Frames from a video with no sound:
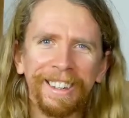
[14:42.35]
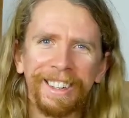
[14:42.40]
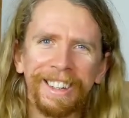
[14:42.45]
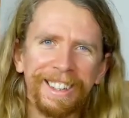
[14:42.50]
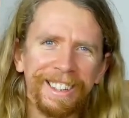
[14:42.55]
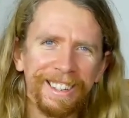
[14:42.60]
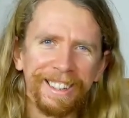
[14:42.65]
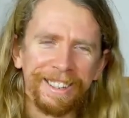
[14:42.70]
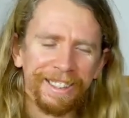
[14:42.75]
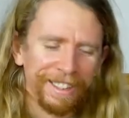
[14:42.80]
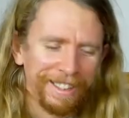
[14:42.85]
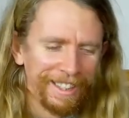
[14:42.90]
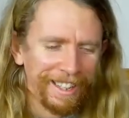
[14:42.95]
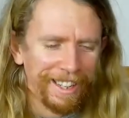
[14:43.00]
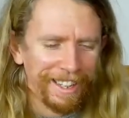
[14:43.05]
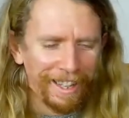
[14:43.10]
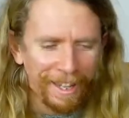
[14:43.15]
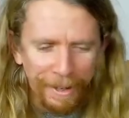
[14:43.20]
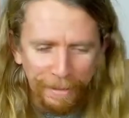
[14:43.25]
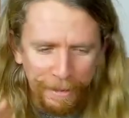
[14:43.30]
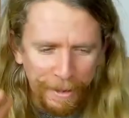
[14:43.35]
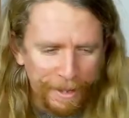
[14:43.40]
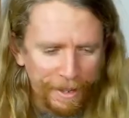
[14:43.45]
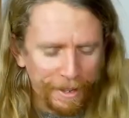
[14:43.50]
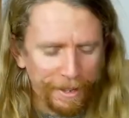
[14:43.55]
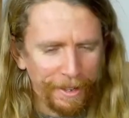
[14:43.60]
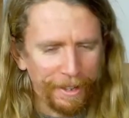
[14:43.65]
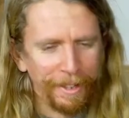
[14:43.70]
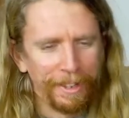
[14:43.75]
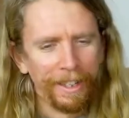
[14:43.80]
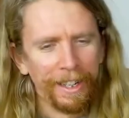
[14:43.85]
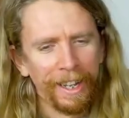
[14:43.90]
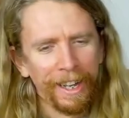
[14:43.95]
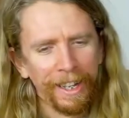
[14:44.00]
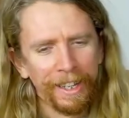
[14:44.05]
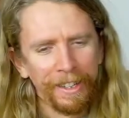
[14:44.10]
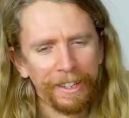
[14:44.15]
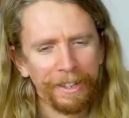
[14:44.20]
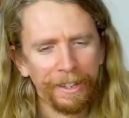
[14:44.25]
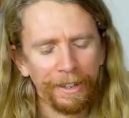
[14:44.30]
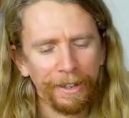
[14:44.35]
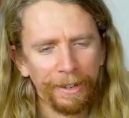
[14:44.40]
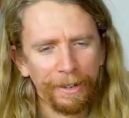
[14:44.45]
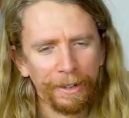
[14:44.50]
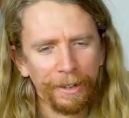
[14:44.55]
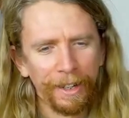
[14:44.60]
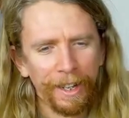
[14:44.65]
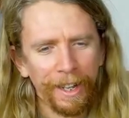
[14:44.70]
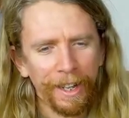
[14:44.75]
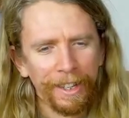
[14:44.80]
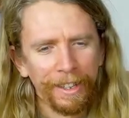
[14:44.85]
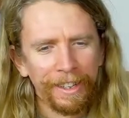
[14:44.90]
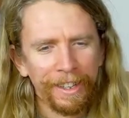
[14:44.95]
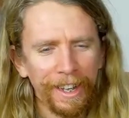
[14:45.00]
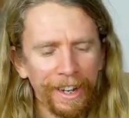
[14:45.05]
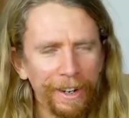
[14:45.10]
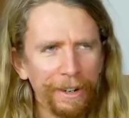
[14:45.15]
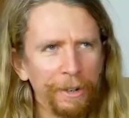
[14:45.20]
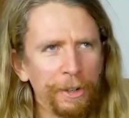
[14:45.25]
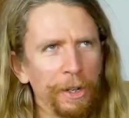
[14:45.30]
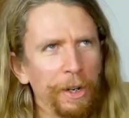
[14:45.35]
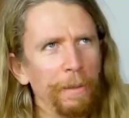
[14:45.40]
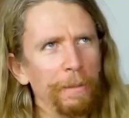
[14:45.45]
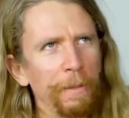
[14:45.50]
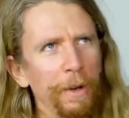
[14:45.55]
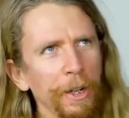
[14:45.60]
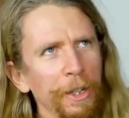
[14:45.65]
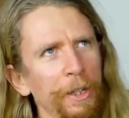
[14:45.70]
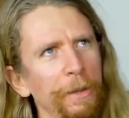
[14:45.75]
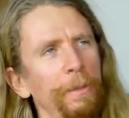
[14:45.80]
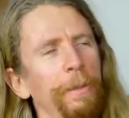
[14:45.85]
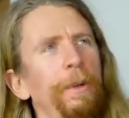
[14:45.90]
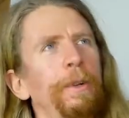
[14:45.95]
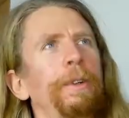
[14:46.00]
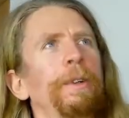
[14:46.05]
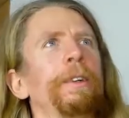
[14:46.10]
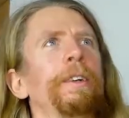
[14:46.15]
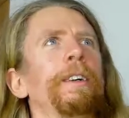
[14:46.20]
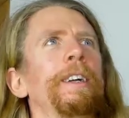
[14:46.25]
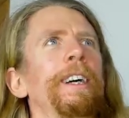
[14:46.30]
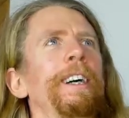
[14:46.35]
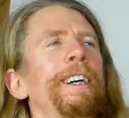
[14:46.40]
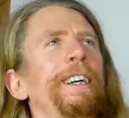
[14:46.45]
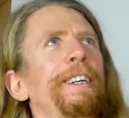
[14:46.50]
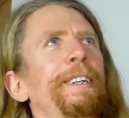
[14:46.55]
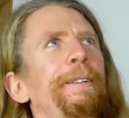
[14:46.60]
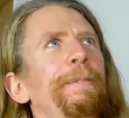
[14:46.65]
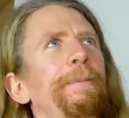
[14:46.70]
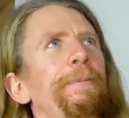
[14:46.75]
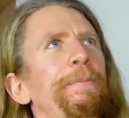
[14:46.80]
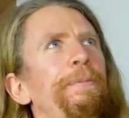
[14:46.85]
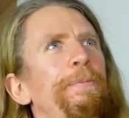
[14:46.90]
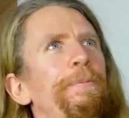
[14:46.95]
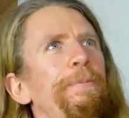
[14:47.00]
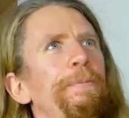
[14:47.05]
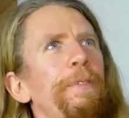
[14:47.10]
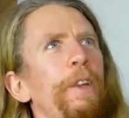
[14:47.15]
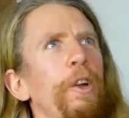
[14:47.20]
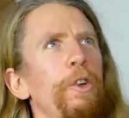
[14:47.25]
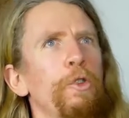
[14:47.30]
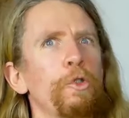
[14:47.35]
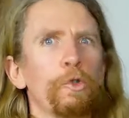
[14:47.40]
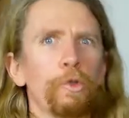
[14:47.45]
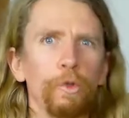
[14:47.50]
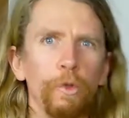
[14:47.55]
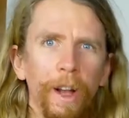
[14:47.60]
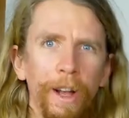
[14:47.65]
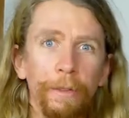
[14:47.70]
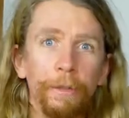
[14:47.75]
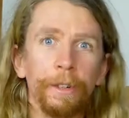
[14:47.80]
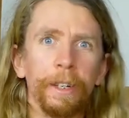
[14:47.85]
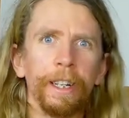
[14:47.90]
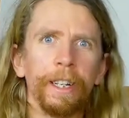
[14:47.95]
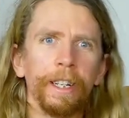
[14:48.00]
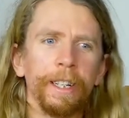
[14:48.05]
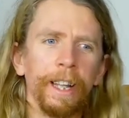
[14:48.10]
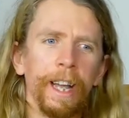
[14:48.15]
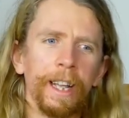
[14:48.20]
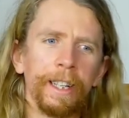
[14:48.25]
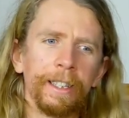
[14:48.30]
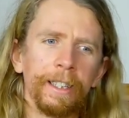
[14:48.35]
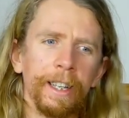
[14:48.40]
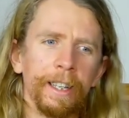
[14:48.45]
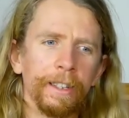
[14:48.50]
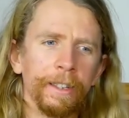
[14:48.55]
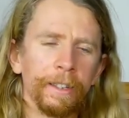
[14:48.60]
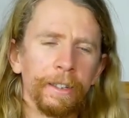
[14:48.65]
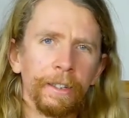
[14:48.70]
This is just like absurd. So the Irish are much more. Um, grounded in that sense.